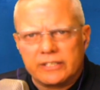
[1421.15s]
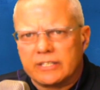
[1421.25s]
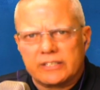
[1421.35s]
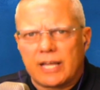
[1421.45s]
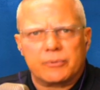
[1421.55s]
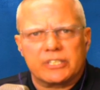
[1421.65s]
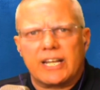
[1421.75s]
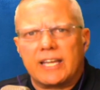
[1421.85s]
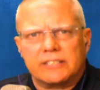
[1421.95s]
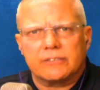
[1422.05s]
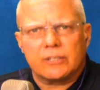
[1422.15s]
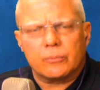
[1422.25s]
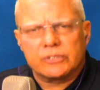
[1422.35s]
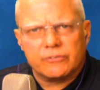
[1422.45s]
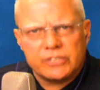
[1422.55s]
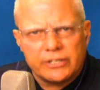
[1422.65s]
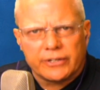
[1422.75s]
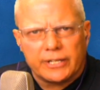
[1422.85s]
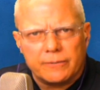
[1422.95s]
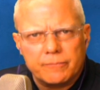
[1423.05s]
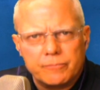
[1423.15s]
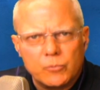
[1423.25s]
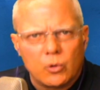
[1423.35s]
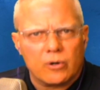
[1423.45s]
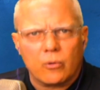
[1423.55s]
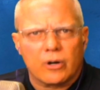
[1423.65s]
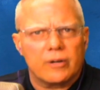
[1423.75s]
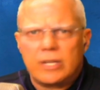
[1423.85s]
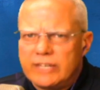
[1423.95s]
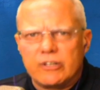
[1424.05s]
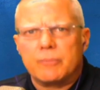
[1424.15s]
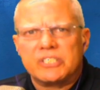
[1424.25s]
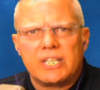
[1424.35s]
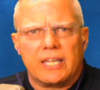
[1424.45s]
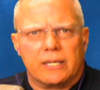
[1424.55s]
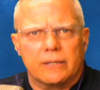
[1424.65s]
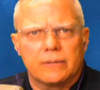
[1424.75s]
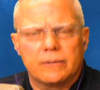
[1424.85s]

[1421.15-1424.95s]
that that was an act that was of tyranny or, or even a mistake.